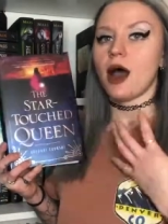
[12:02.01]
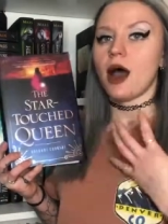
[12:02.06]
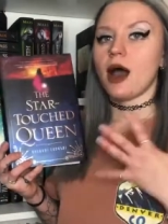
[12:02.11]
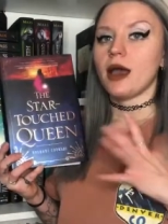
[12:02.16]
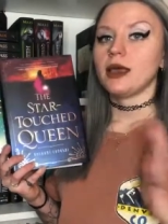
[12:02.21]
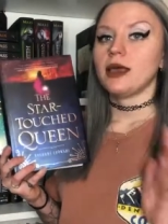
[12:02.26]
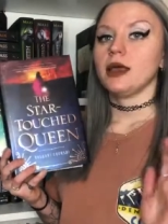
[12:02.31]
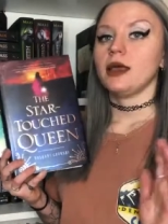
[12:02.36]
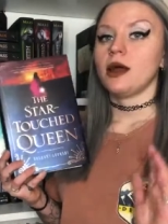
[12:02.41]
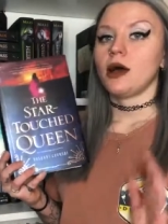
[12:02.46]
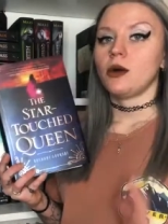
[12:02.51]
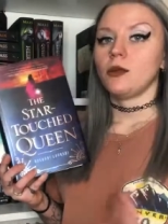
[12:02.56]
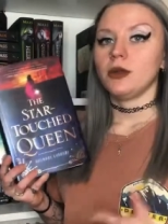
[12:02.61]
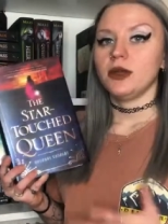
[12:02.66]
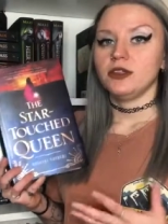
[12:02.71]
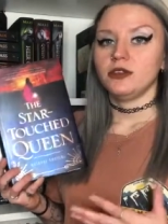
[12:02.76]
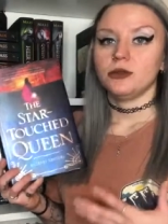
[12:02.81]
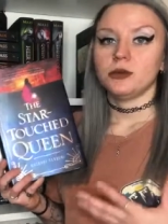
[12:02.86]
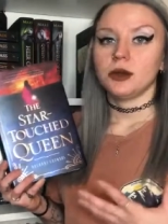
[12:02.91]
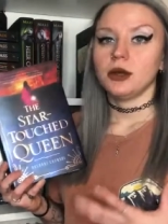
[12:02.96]
I cannot
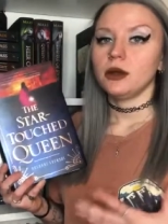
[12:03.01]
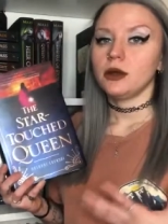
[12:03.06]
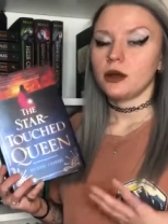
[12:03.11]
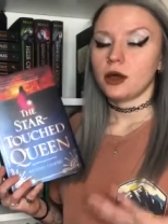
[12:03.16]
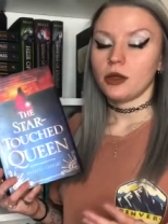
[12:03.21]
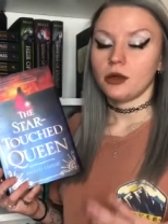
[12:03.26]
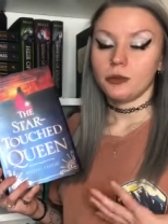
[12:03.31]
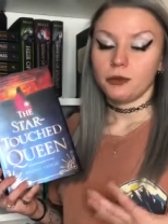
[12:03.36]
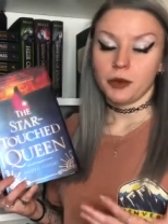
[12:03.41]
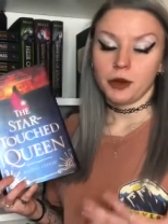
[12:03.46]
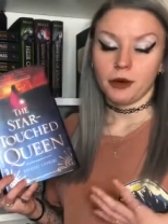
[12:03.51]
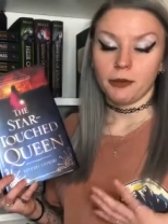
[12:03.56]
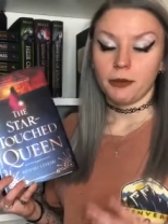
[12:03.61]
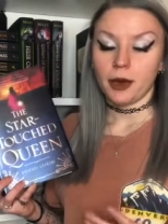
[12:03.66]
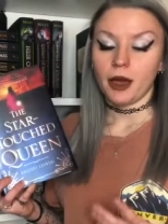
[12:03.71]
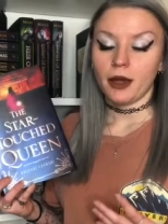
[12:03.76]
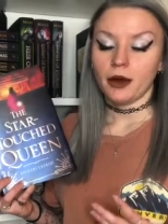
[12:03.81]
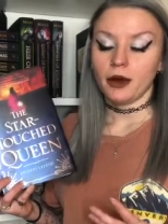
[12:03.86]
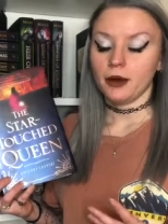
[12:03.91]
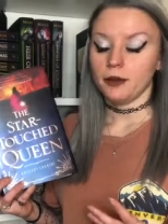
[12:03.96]
wait to read another book
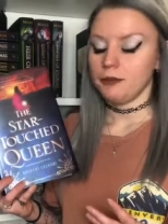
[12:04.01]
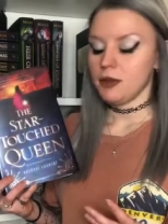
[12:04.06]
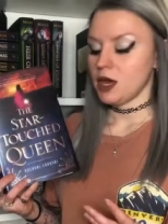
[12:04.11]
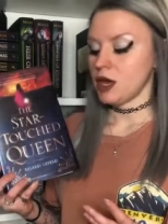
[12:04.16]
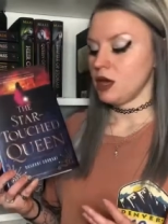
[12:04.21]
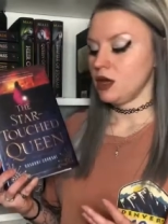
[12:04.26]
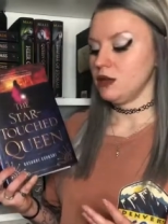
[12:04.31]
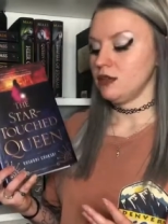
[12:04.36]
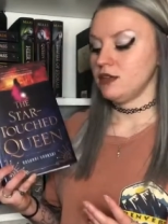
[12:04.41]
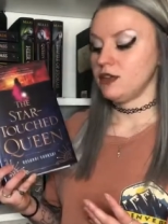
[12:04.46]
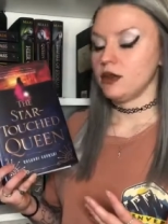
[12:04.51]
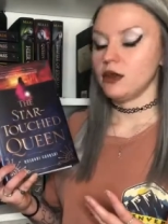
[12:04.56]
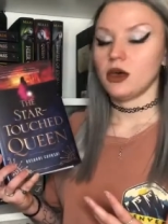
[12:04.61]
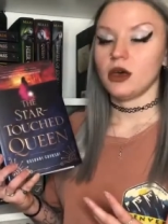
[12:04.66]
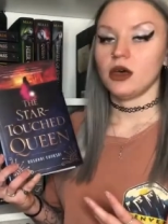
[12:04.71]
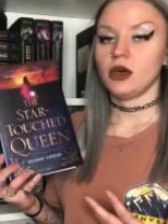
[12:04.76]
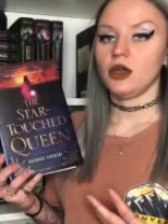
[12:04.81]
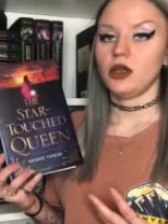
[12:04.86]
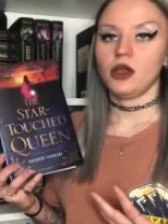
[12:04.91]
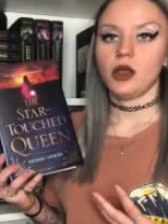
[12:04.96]
by her because
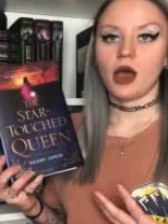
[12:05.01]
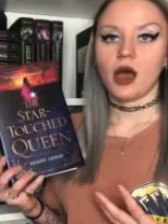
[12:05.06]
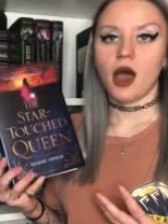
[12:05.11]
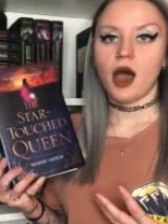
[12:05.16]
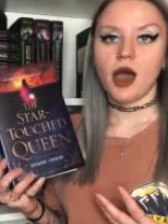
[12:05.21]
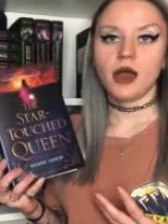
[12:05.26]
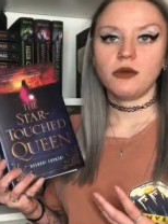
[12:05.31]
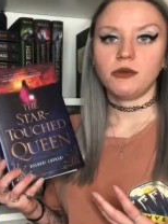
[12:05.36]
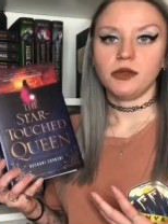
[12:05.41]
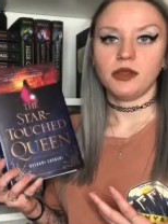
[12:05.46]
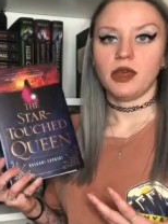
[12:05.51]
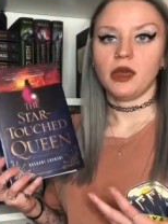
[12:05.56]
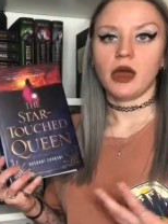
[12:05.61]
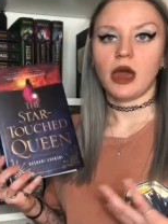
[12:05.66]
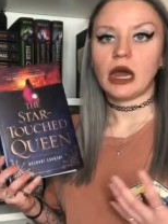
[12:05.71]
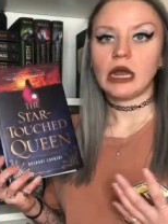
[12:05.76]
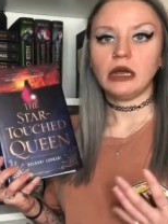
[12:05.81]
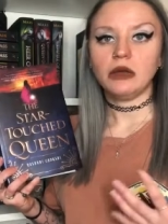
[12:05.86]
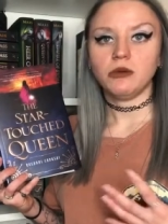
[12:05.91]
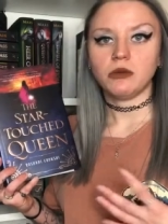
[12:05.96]
I don't think
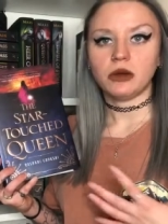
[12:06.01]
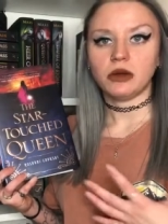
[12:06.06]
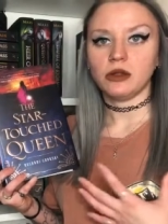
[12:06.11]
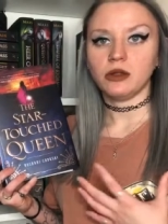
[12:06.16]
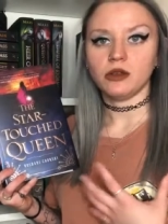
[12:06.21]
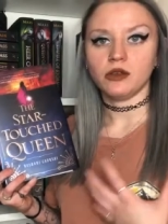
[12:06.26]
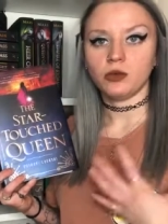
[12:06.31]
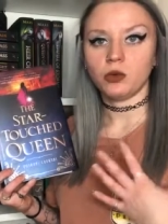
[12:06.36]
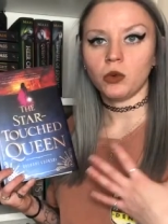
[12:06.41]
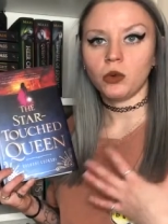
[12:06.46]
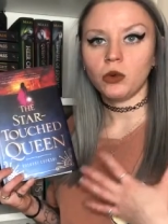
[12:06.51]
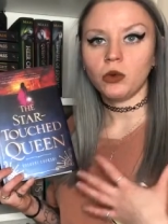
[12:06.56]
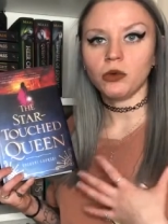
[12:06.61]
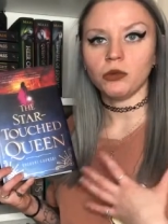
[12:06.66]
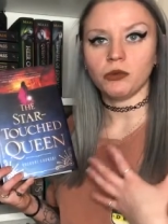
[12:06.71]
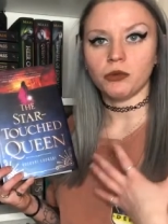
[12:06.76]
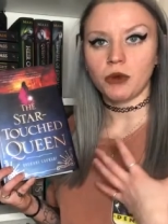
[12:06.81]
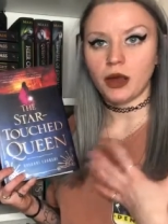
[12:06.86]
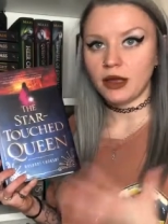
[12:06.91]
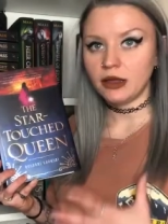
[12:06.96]
anyone in this
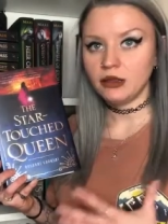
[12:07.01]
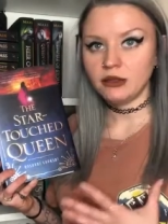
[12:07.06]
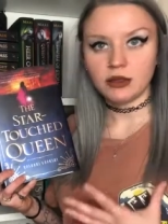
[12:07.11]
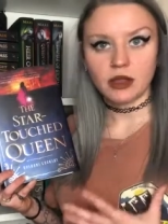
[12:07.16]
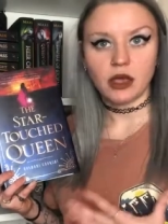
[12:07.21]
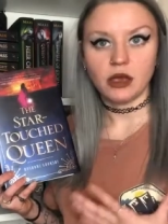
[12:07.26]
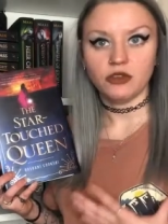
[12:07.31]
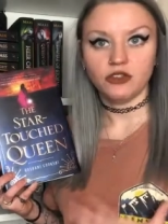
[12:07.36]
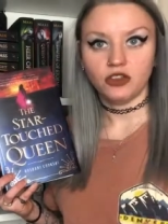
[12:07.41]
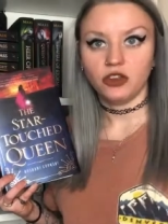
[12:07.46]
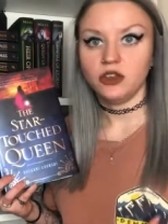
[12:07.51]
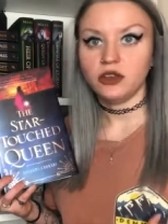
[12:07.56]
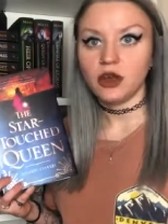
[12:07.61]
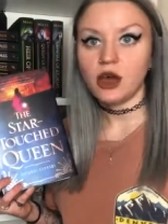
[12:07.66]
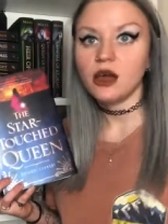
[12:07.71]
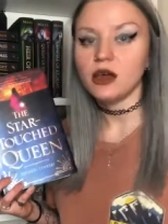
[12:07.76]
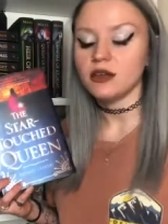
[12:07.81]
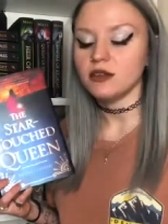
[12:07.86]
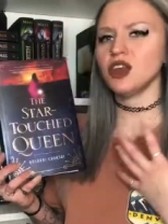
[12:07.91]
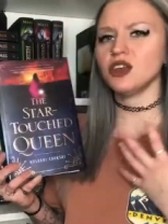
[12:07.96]
world writes like she
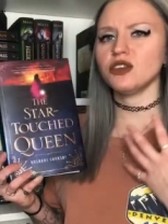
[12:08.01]
does.